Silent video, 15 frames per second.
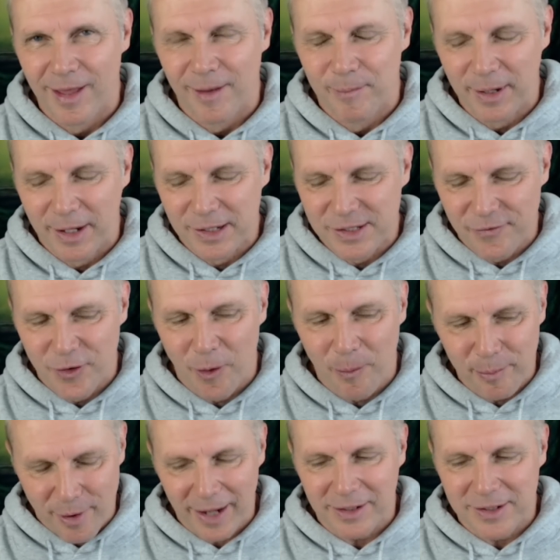Because if you're
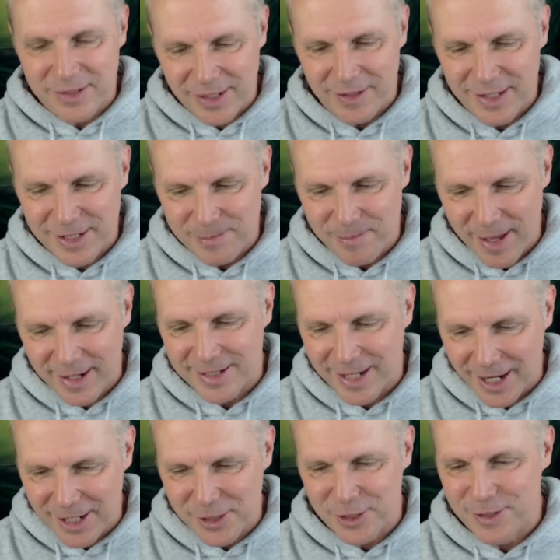practicing this
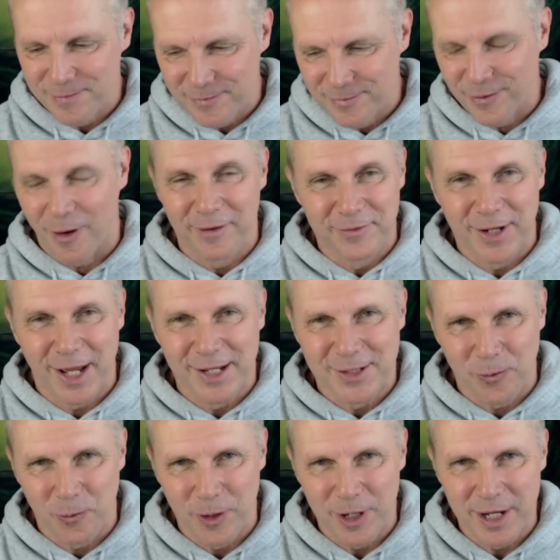meditation 5 days
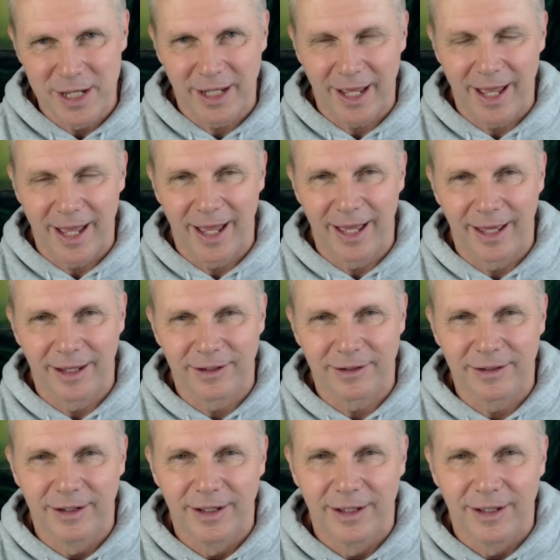a week and
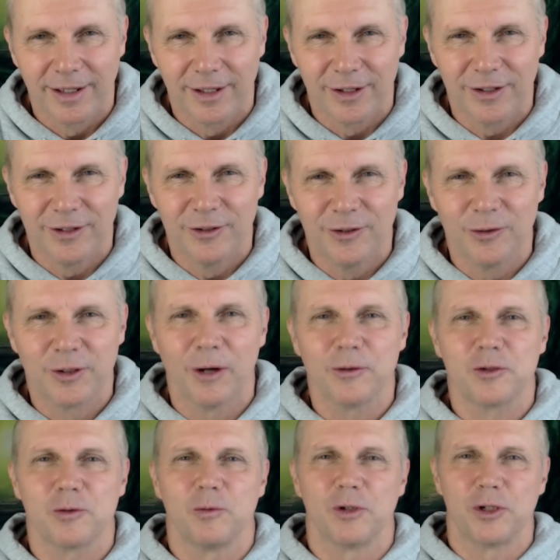you go
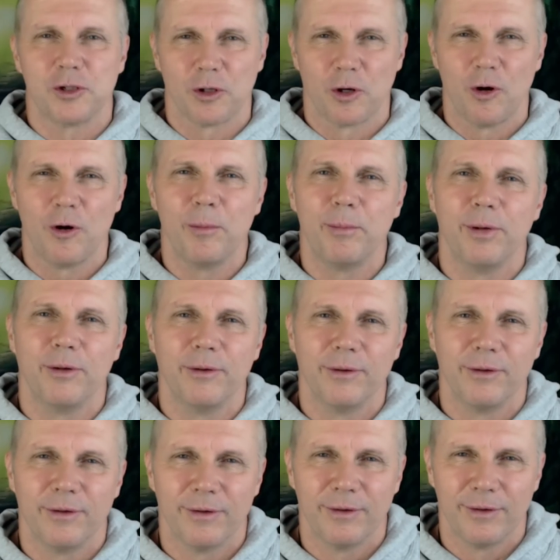to a job
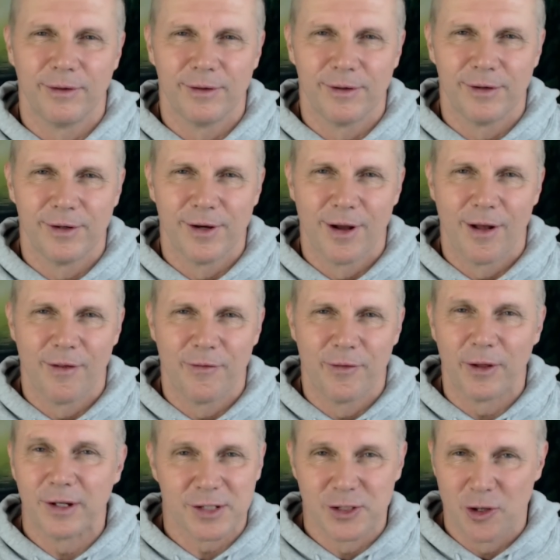
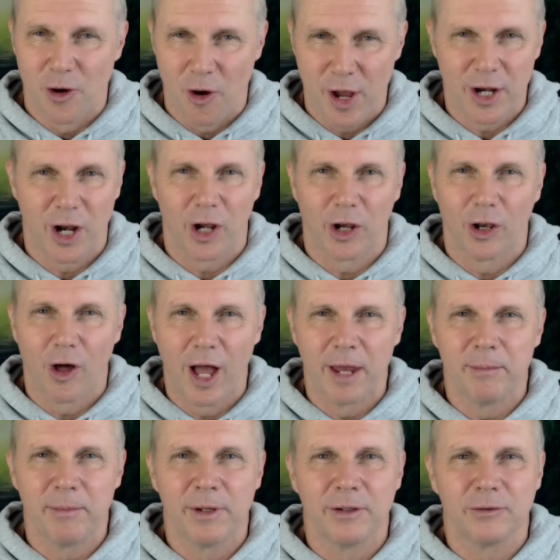that is not in
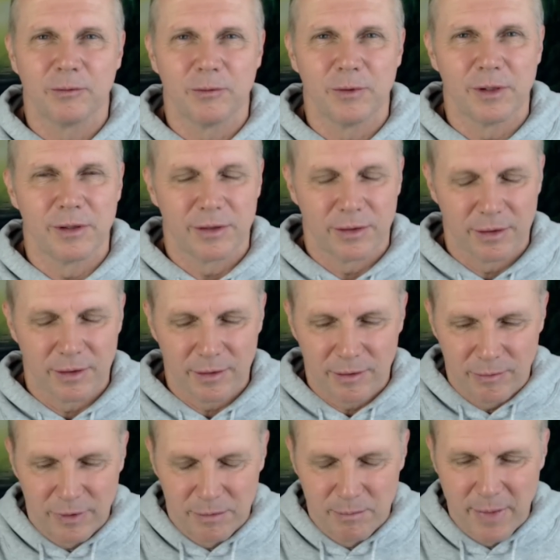alignment
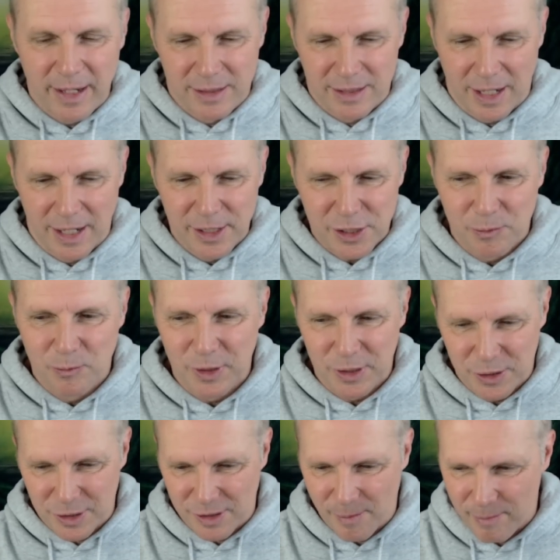with meditation,
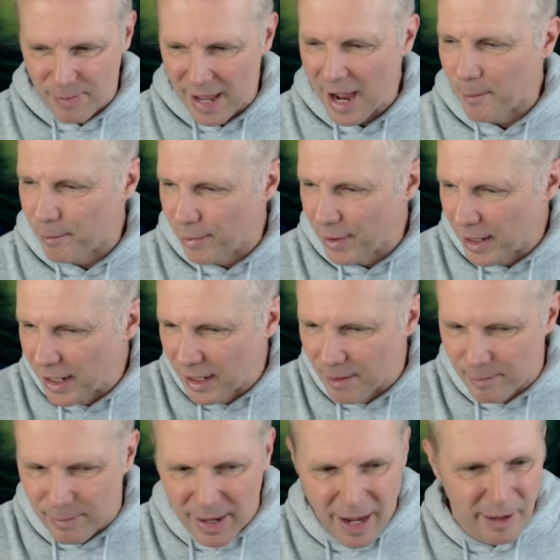which is about bringing
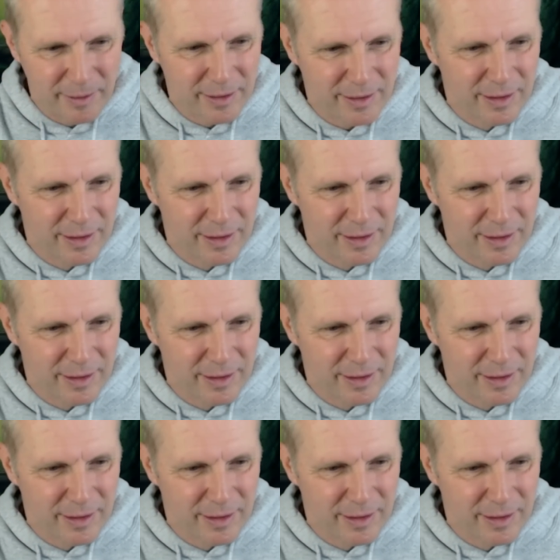about,